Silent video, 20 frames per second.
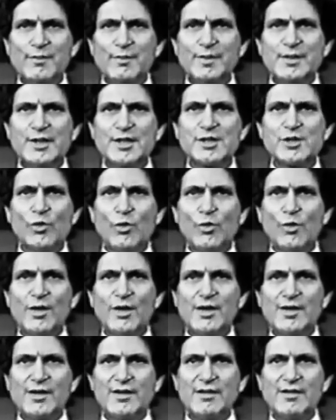with the soul.
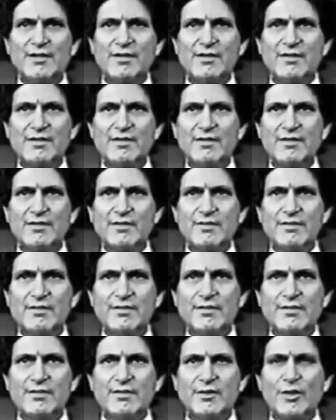
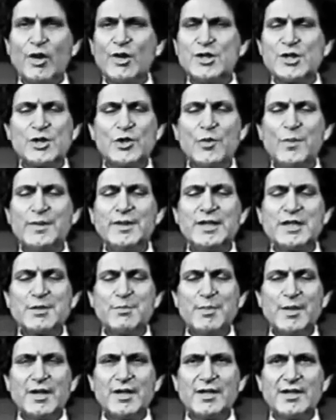Not so with the
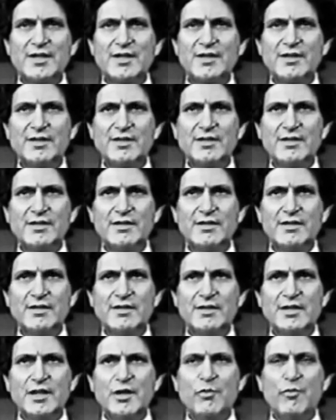spirit.
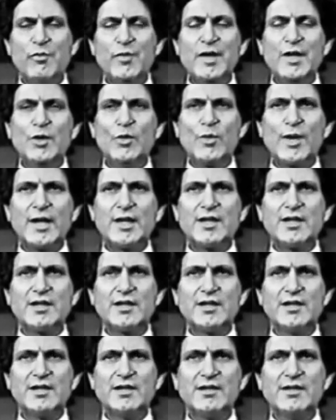If we look
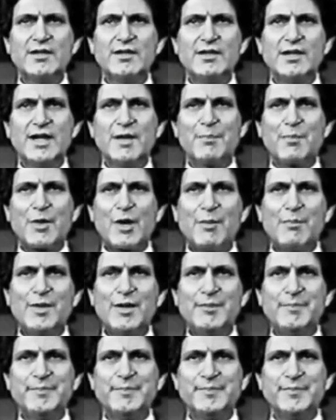at a
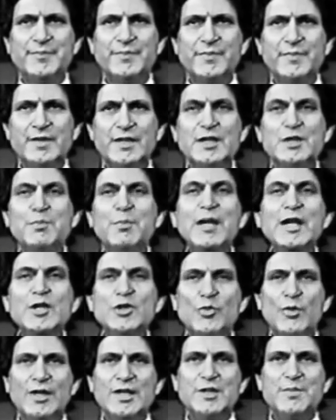problem,
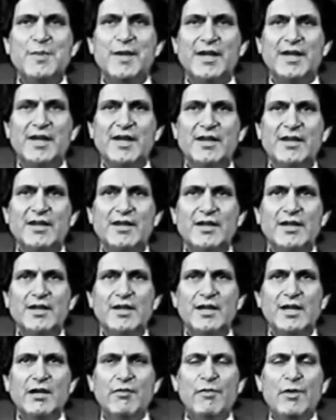spiritually speaking,
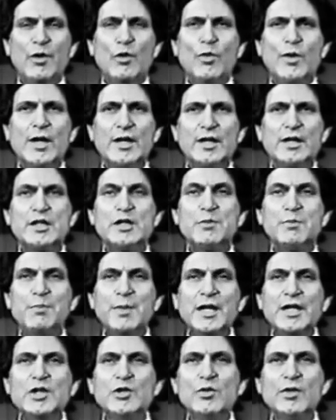if we look at a
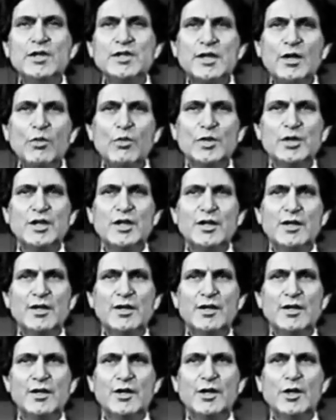spiritual solution
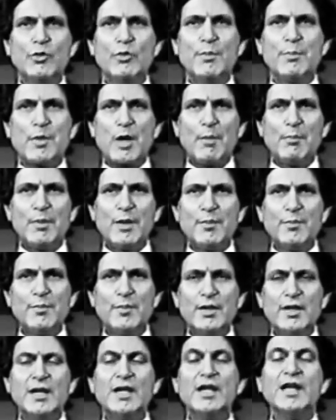to a problem,
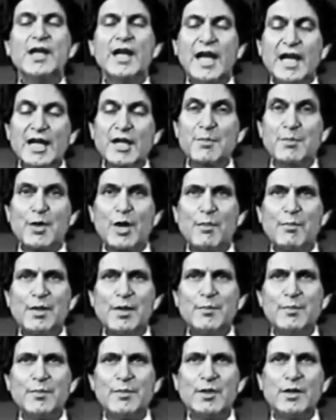any
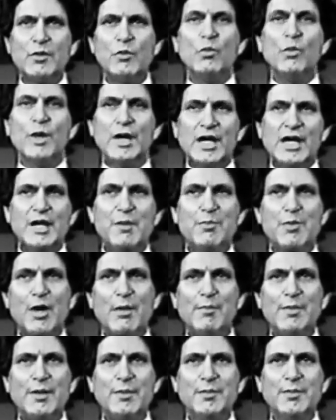problem, worldly
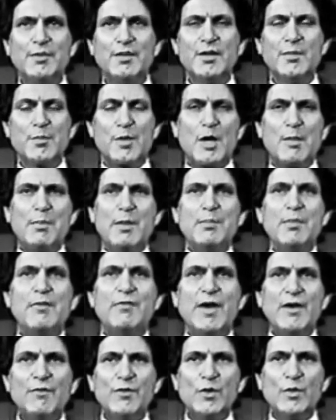problem, problem
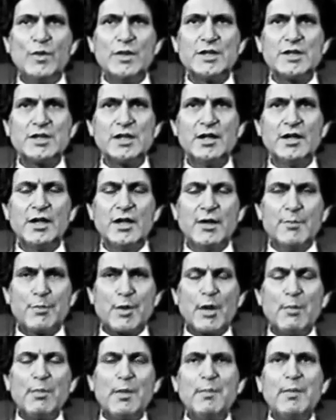of affluence,
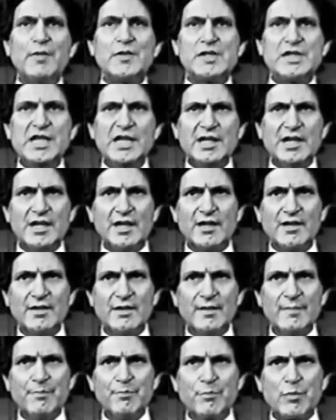problem of seeking,
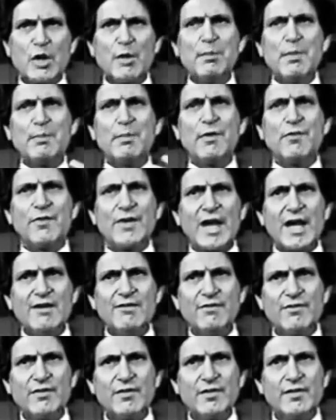problem of
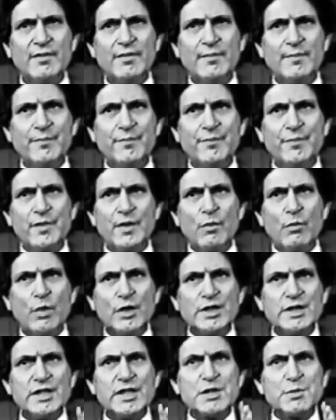life,
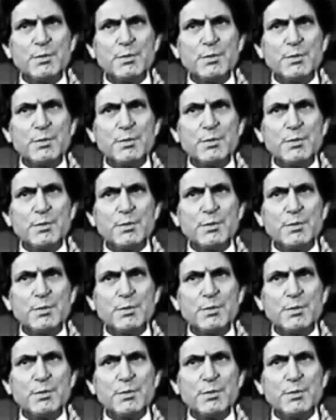what is a